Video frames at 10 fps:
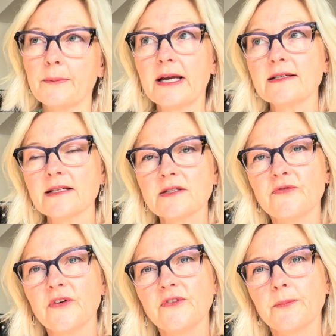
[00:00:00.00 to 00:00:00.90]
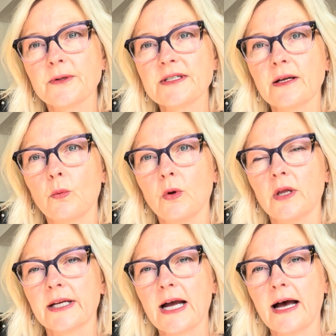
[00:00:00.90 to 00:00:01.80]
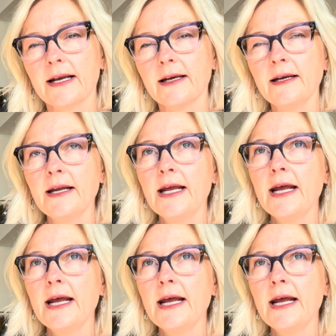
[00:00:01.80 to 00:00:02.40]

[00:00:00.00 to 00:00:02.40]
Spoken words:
because it's 50% wool and cotton.